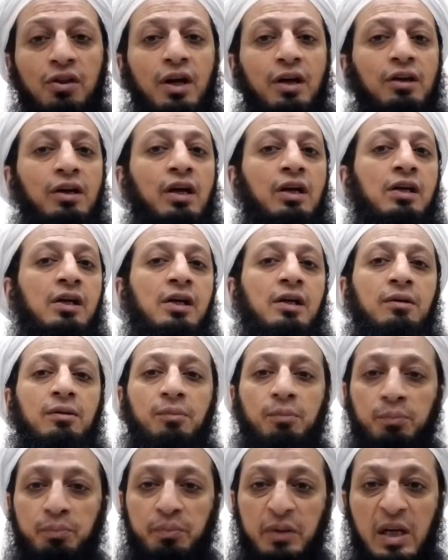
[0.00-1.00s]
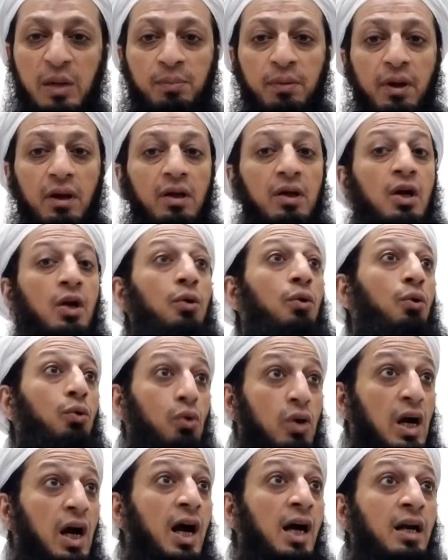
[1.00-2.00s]
their people,
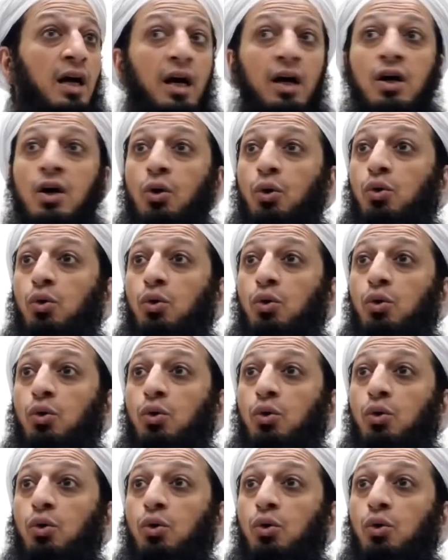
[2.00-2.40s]
Rukana,